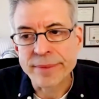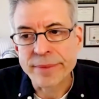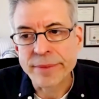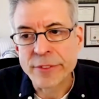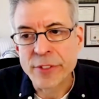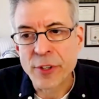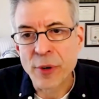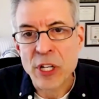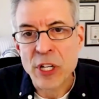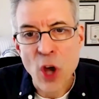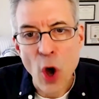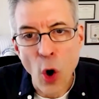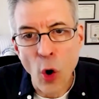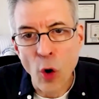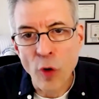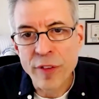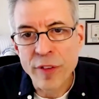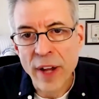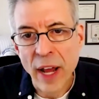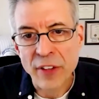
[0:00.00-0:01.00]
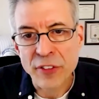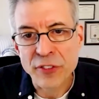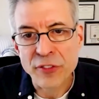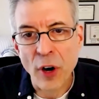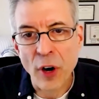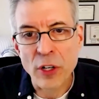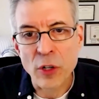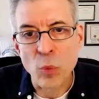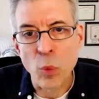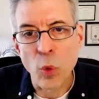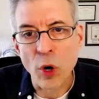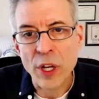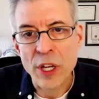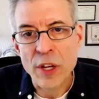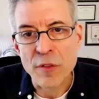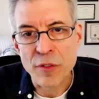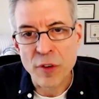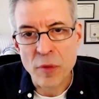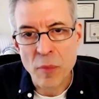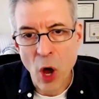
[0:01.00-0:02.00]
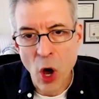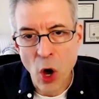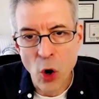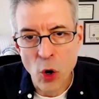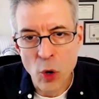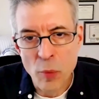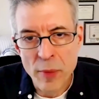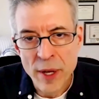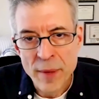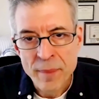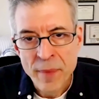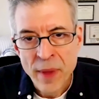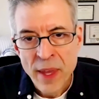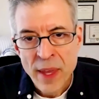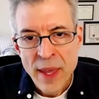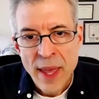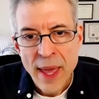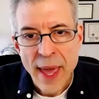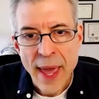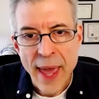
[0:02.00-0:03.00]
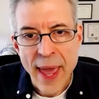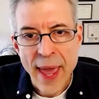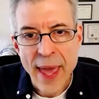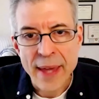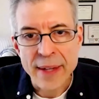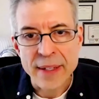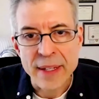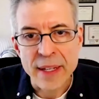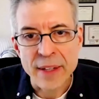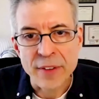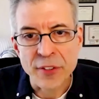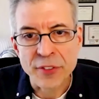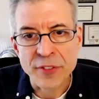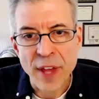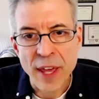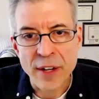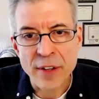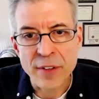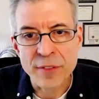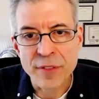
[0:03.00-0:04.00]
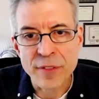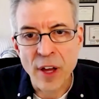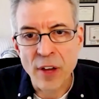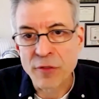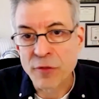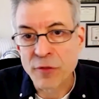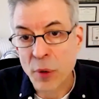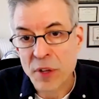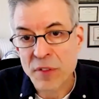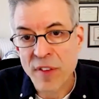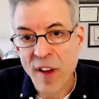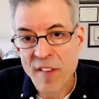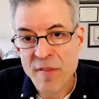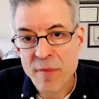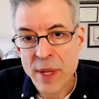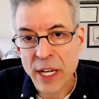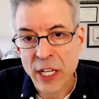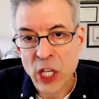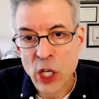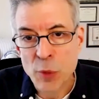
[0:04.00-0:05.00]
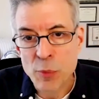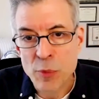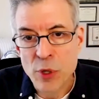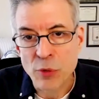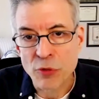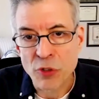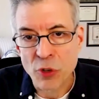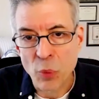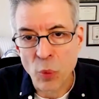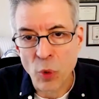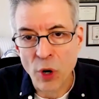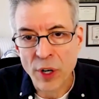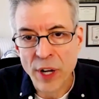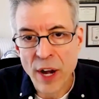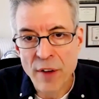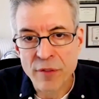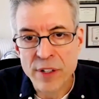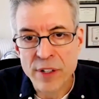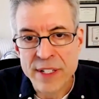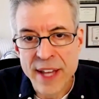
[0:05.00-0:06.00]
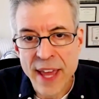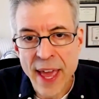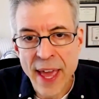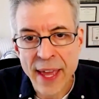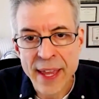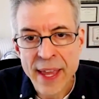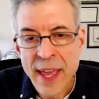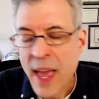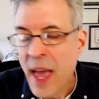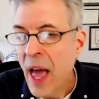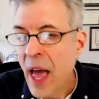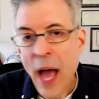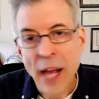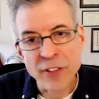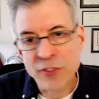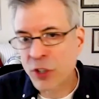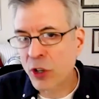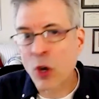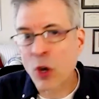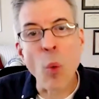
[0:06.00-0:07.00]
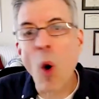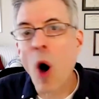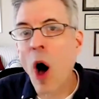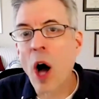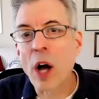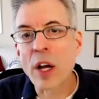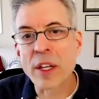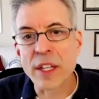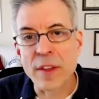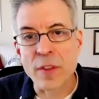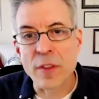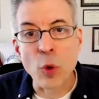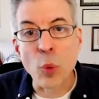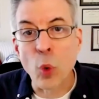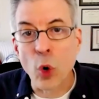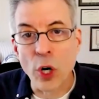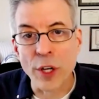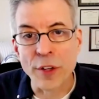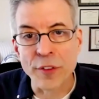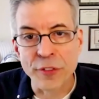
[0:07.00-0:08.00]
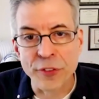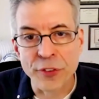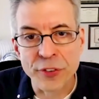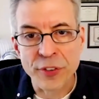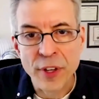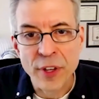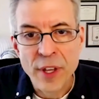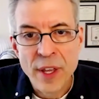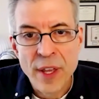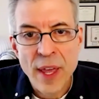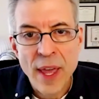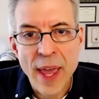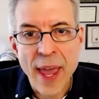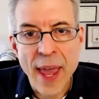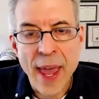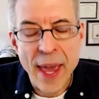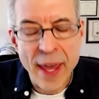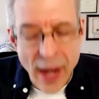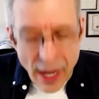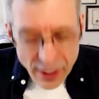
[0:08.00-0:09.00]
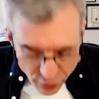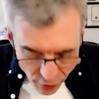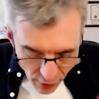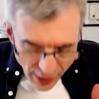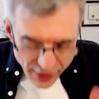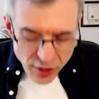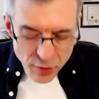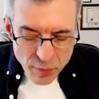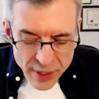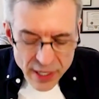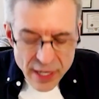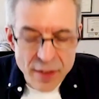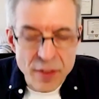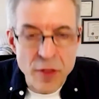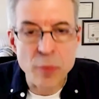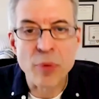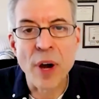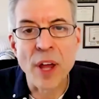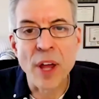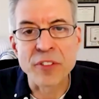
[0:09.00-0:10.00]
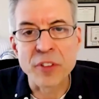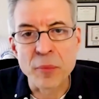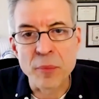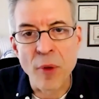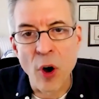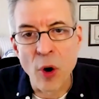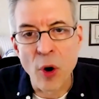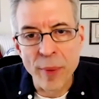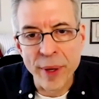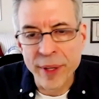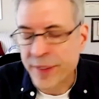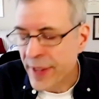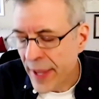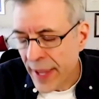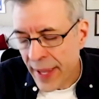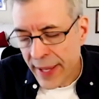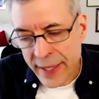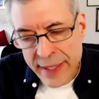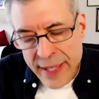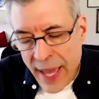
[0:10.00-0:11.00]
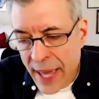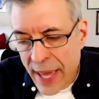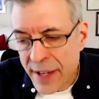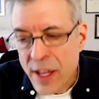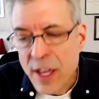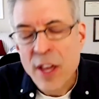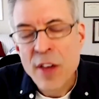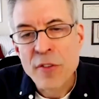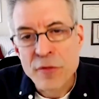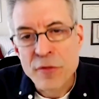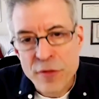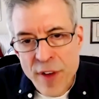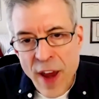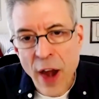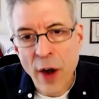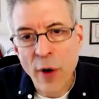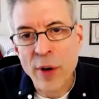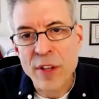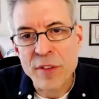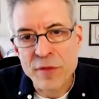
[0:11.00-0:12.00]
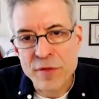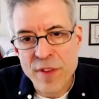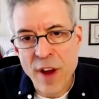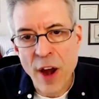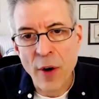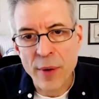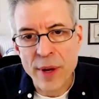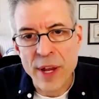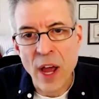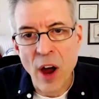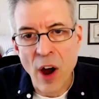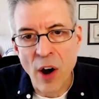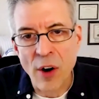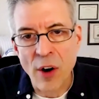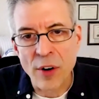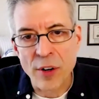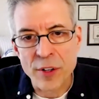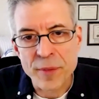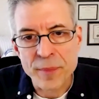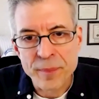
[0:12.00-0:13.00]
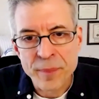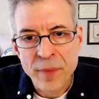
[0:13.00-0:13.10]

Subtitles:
During COVID, I started working from home, and instead of a 45-minute commute to work every day, I took a walk in the woods and I tried to be in the present moment. And again, very, very hard.